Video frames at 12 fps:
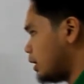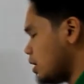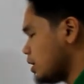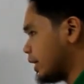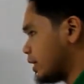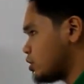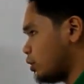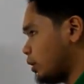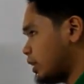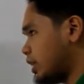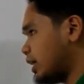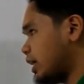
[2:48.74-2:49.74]
4. Okay, so
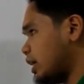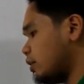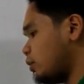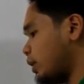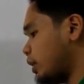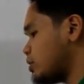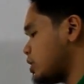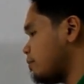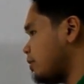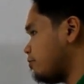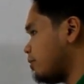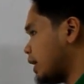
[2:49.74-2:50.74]
I think here we can
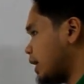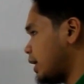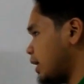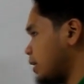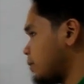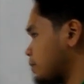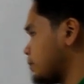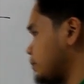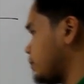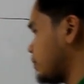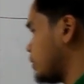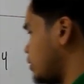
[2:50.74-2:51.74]
simplify.
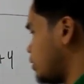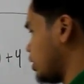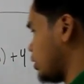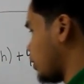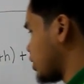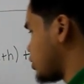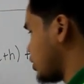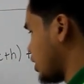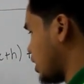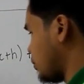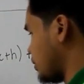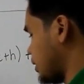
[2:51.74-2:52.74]
You can watch
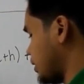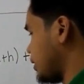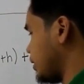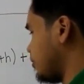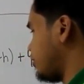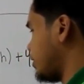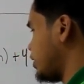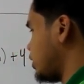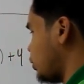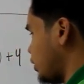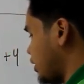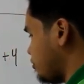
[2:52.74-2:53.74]
our
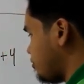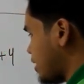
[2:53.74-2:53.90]
video in